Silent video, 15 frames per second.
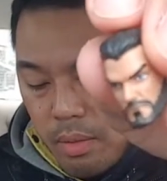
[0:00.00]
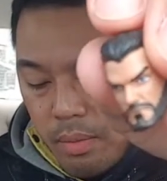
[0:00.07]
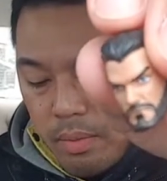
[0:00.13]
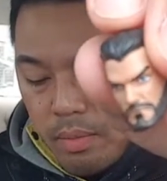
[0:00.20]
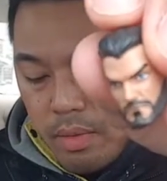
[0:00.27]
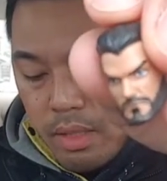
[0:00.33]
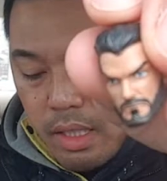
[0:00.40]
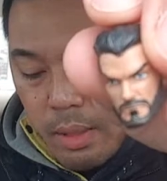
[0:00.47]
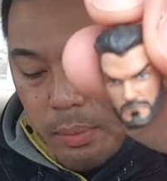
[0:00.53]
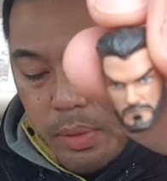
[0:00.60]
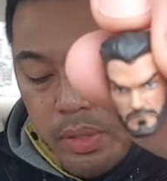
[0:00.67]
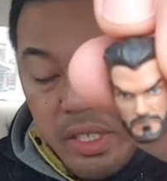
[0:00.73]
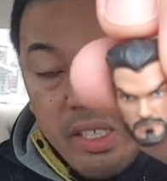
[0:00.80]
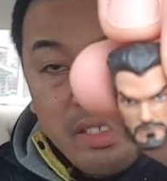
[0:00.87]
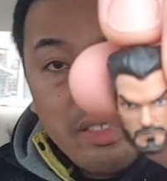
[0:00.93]
a couple
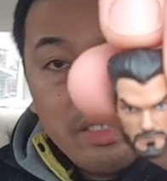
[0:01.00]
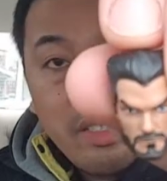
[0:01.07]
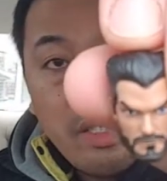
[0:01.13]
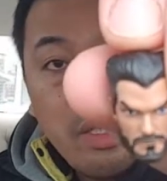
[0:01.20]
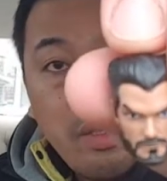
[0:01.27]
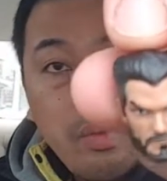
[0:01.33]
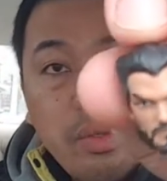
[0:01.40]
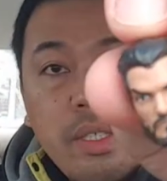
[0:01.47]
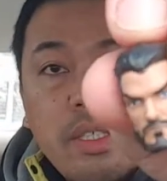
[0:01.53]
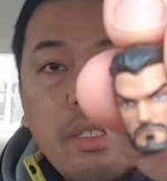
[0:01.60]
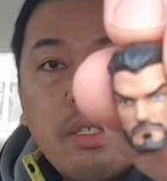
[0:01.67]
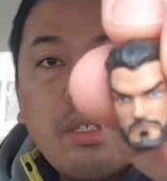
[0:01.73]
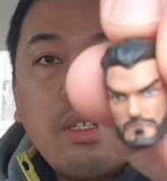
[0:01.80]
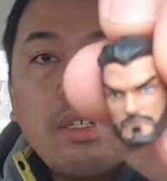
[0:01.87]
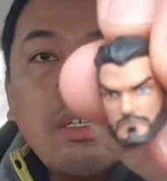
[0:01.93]
of years ago with
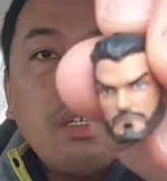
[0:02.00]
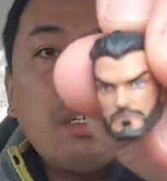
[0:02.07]
their